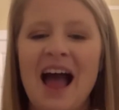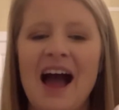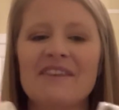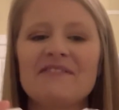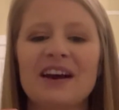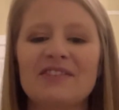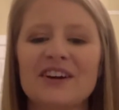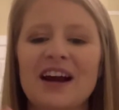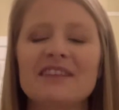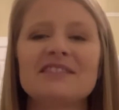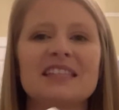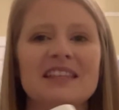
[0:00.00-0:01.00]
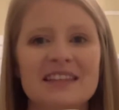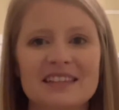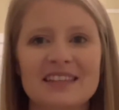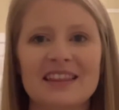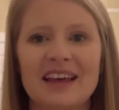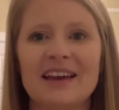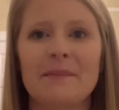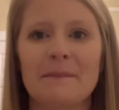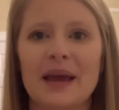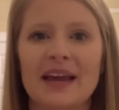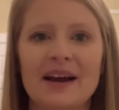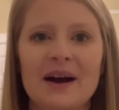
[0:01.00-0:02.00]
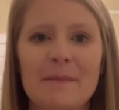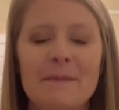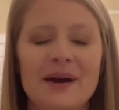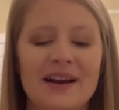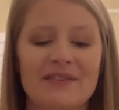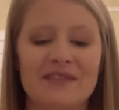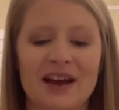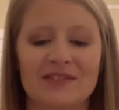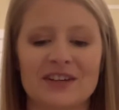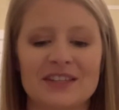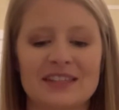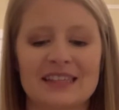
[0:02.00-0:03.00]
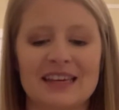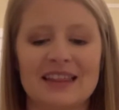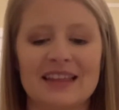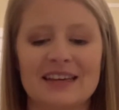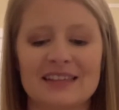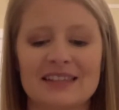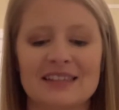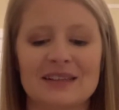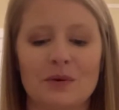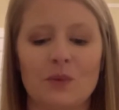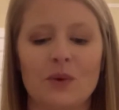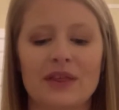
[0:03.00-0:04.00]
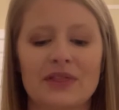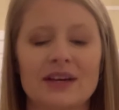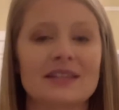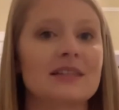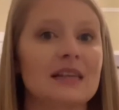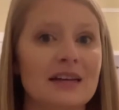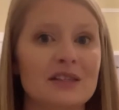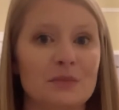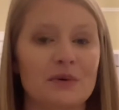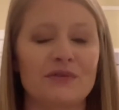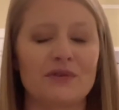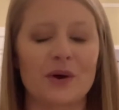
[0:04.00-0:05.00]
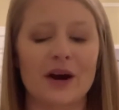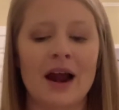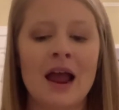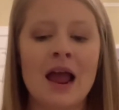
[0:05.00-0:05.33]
I've seen this in like makeup, but I've never seen this with a scent before.